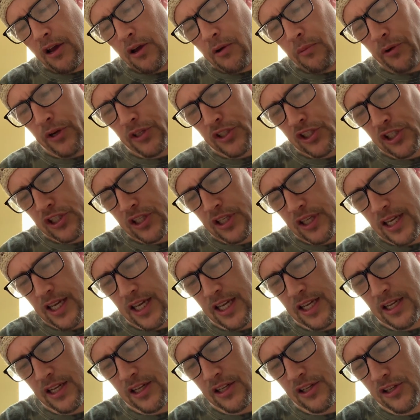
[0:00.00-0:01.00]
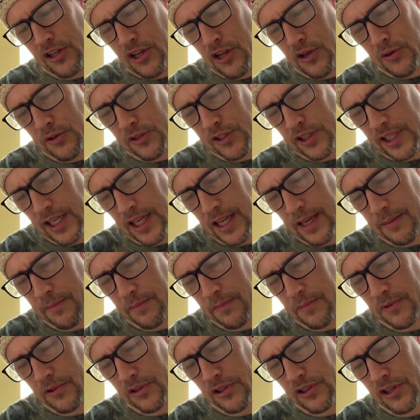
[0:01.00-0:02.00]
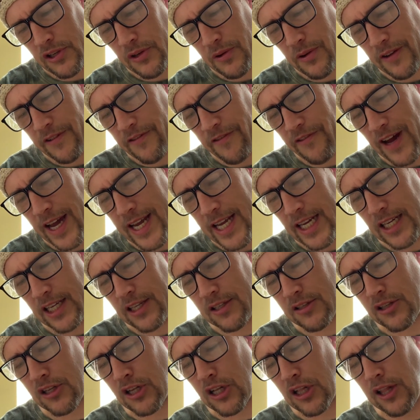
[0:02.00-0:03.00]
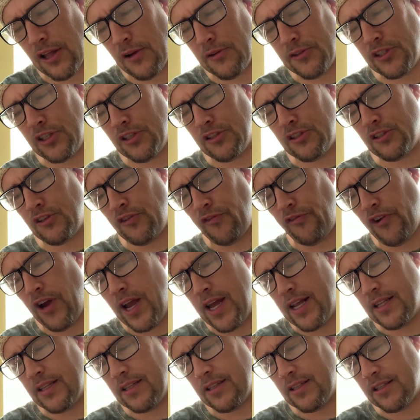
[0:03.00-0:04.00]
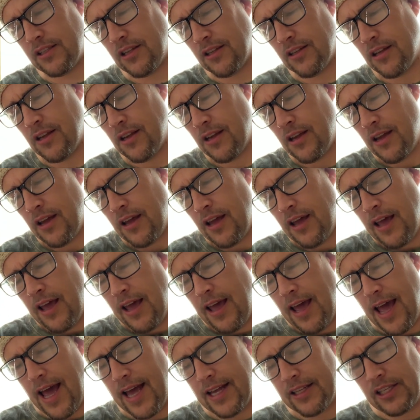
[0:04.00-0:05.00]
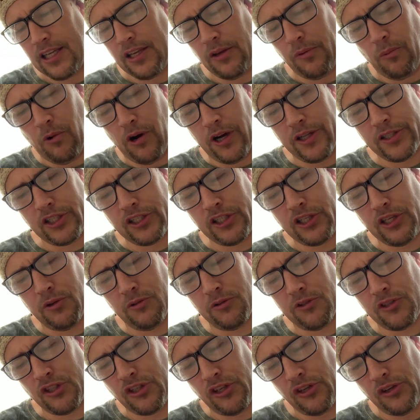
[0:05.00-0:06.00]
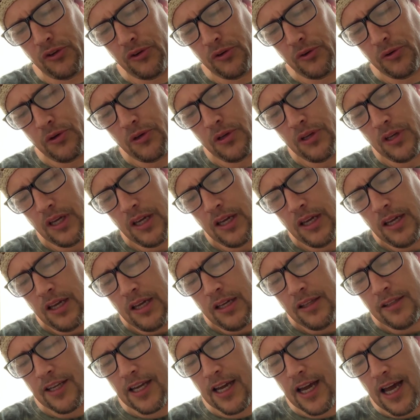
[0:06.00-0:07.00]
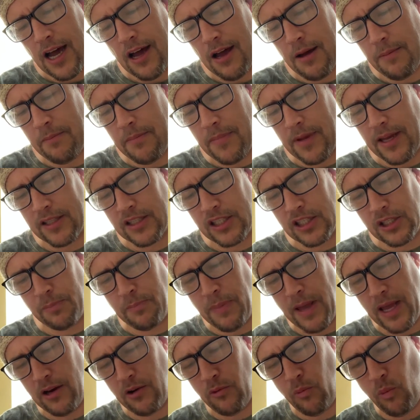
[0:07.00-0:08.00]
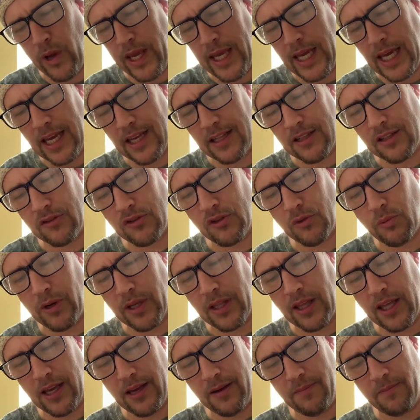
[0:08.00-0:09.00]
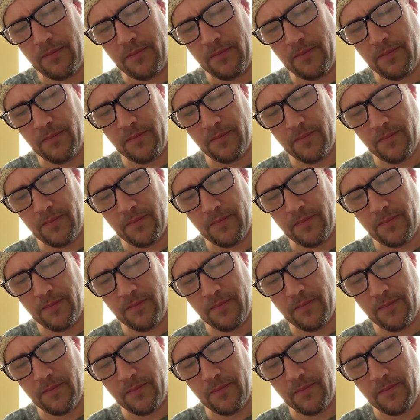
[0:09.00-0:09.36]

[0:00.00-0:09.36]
which induced him to invite his closest friends, as he once used to come and spend weekends with him.